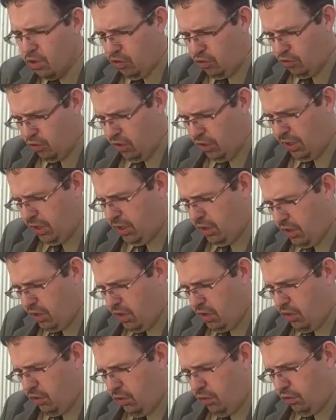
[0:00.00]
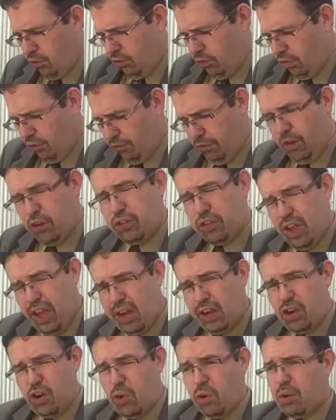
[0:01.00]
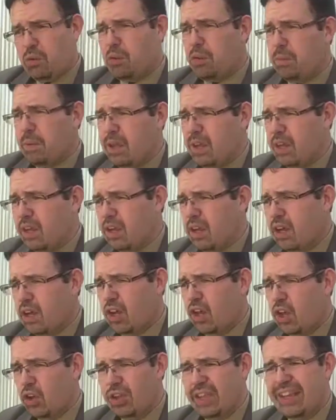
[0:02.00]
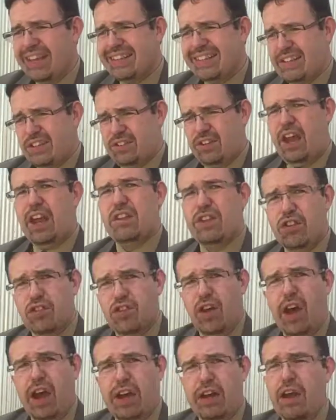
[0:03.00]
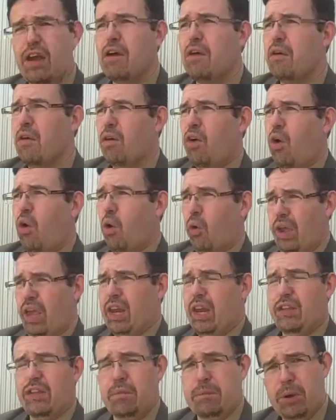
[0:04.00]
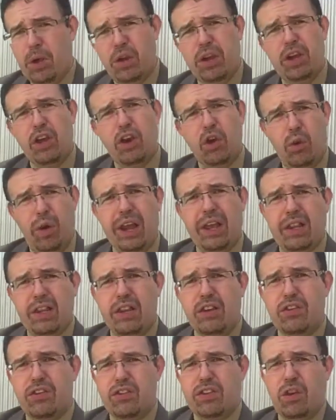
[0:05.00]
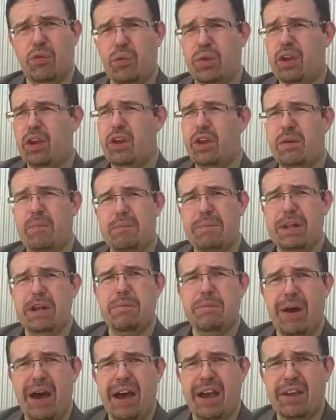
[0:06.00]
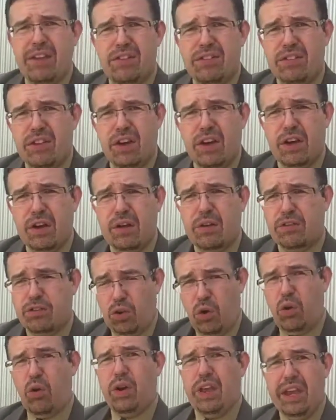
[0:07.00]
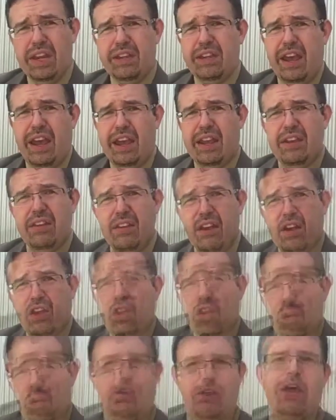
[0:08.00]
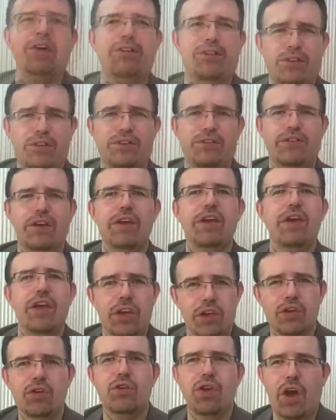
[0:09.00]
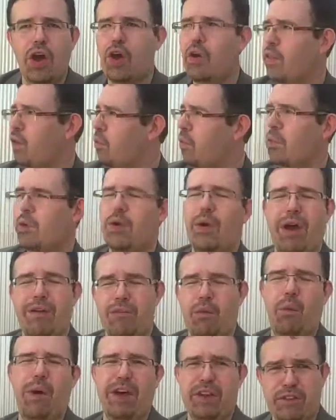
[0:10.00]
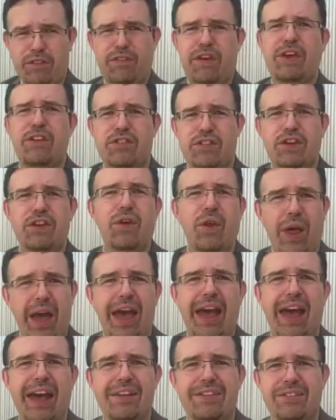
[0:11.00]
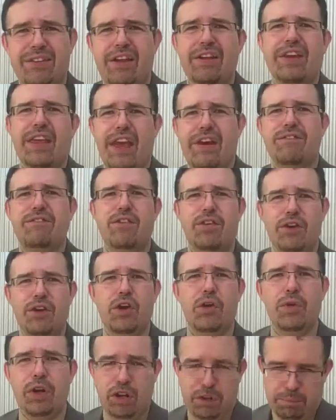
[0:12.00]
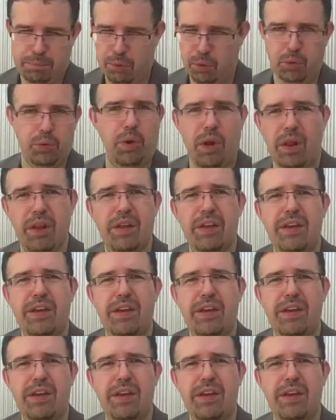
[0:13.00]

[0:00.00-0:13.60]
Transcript: certainly the first category would be looking at the site design, orienting the building correctly so that we minimize solar heat gain. We're in Texas. You know that when you have west-facing glass in the afternoon, it's brutal.